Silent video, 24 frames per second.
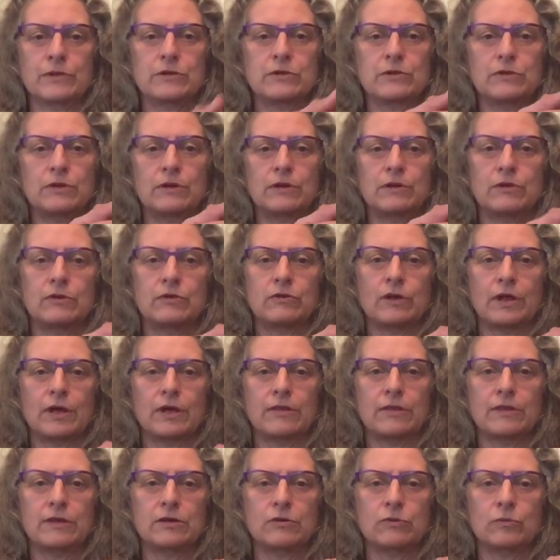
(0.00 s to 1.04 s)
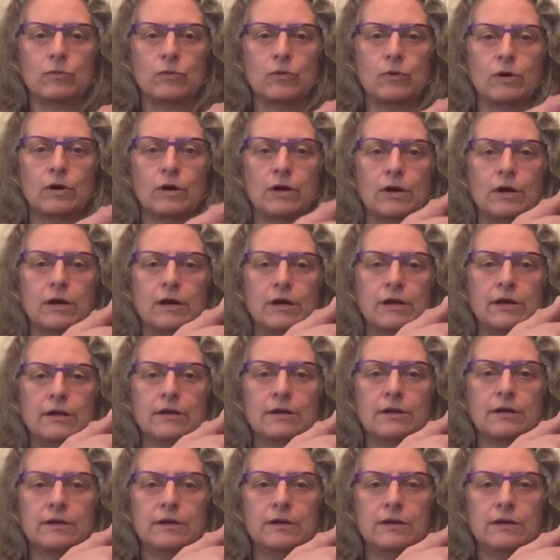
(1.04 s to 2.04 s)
See, it's like this. 1,